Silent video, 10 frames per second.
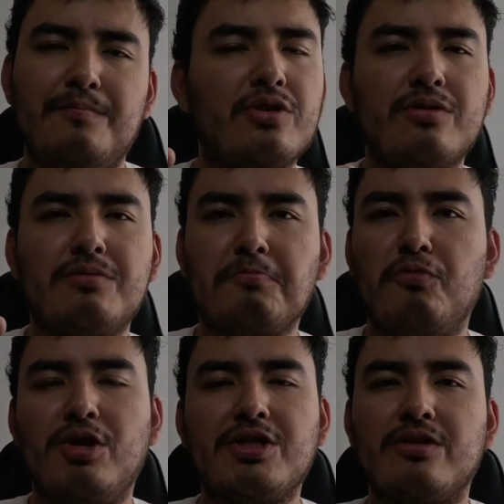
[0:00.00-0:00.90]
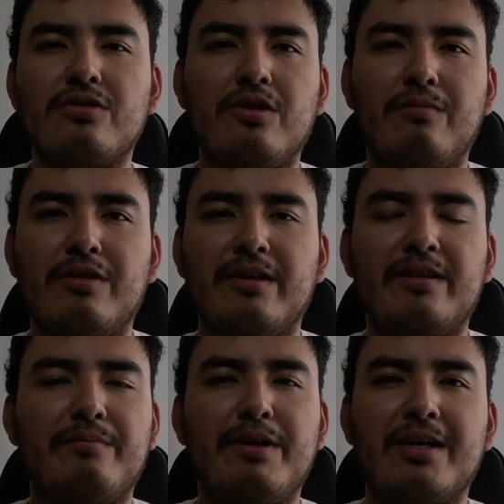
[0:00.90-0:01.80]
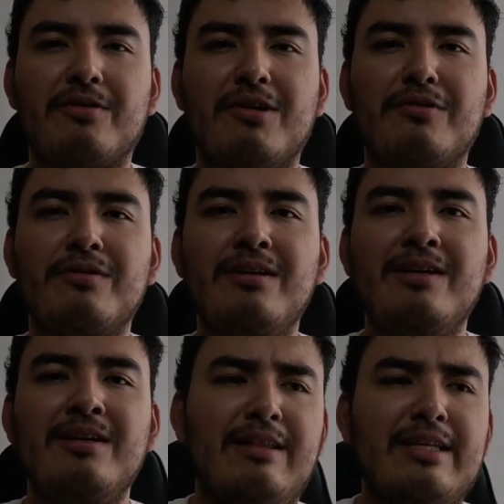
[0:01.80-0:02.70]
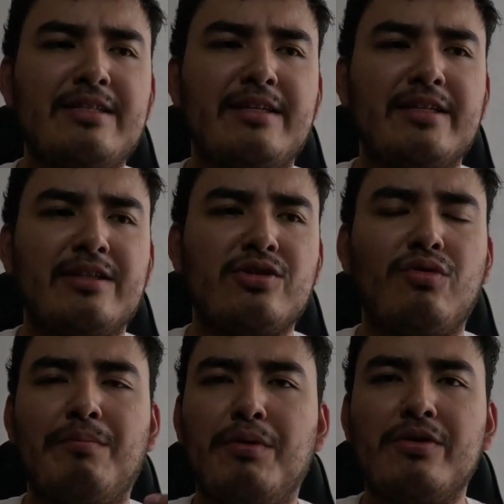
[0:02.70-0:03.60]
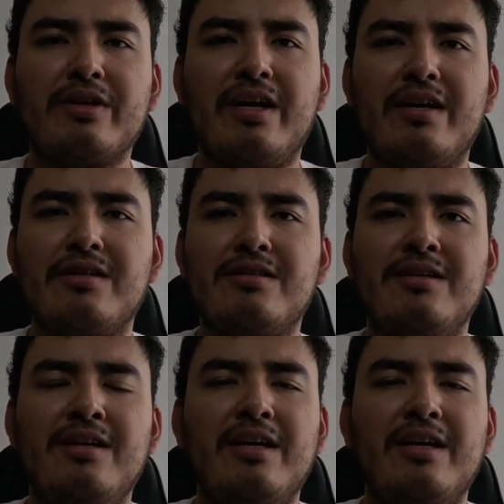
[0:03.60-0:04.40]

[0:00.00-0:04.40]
Just watching something in the background, listening to a podcast,